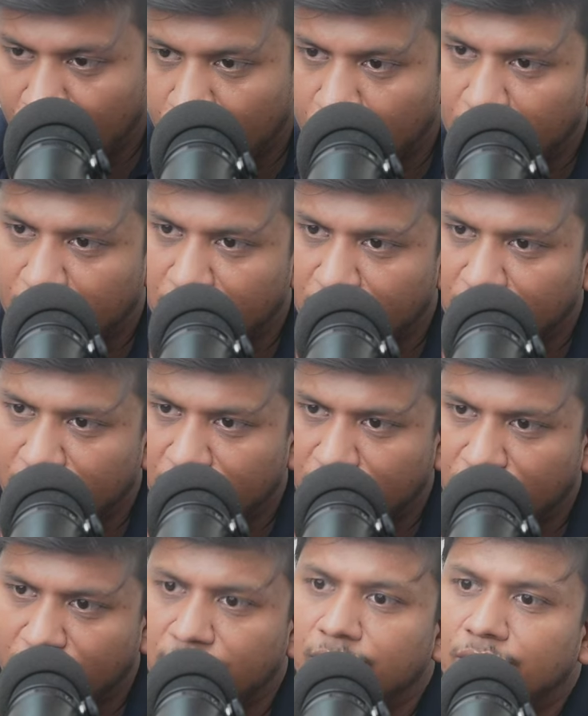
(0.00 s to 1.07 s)

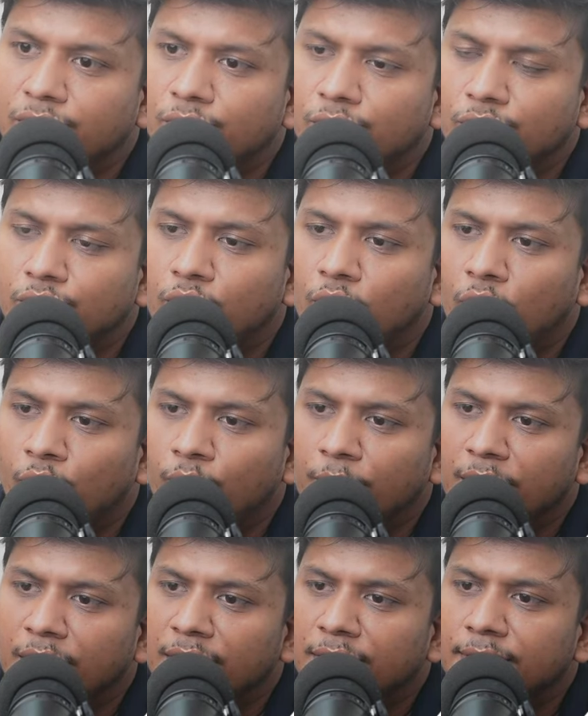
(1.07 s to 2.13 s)
suggest you to go
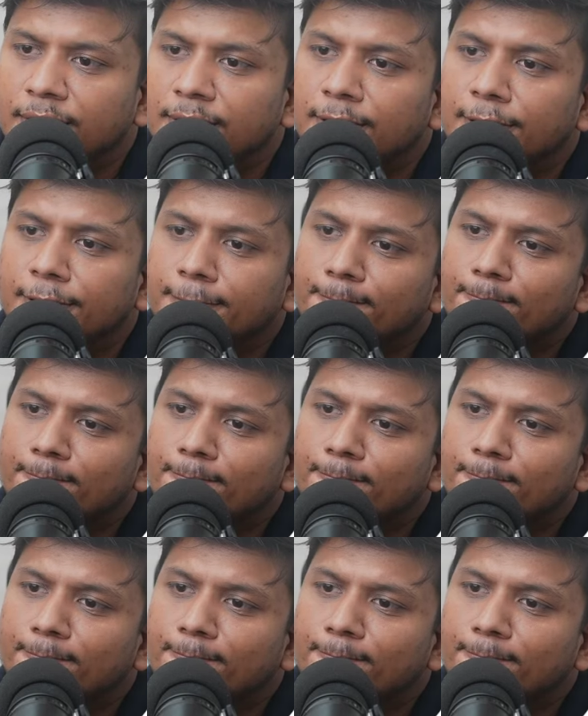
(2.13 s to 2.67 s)
with a